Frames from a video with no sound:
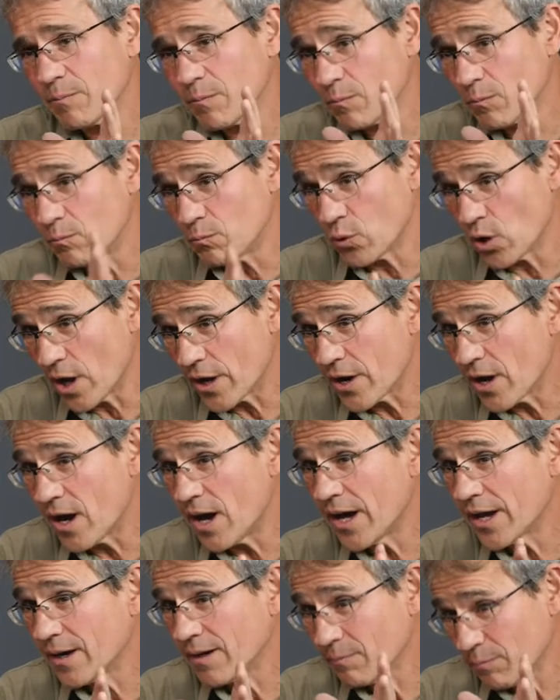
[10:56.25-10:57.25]
brought
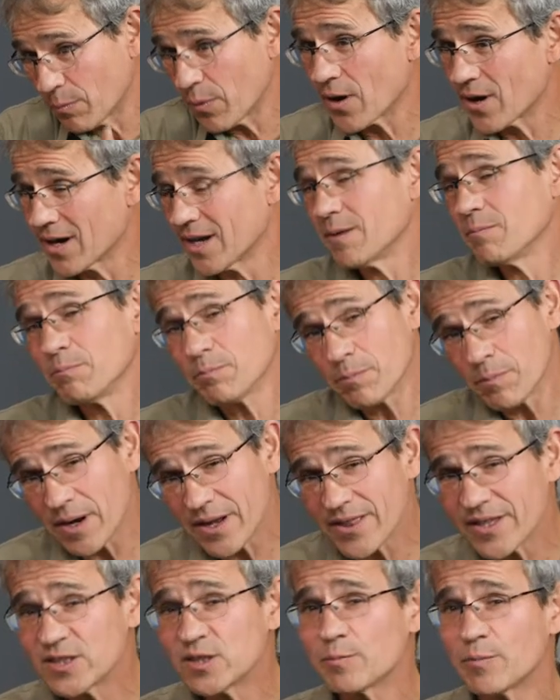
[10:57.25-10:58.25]
on partly
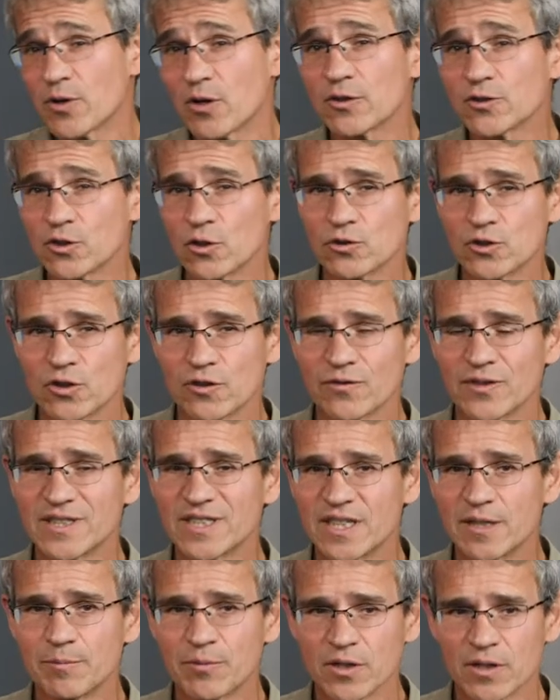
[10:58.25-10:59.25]
by this, but also sort of a
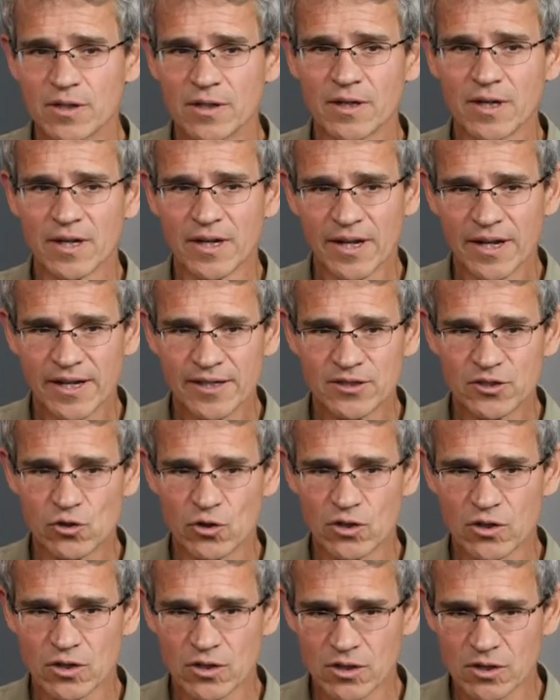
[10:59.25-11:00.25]
deeper
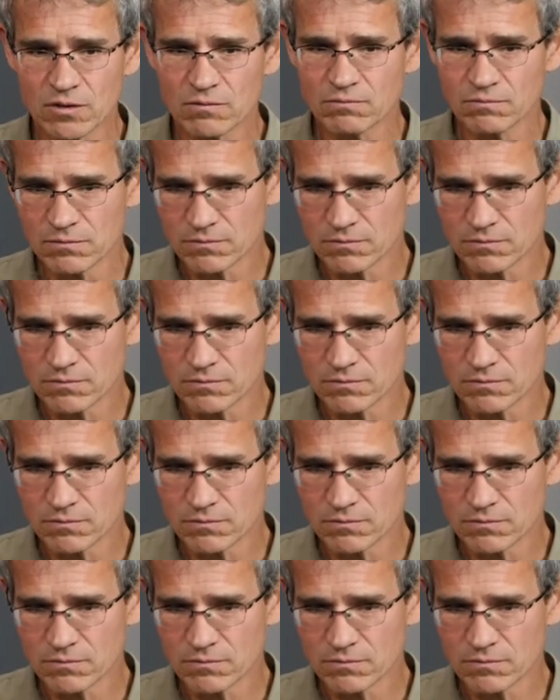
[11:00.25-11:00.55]
historical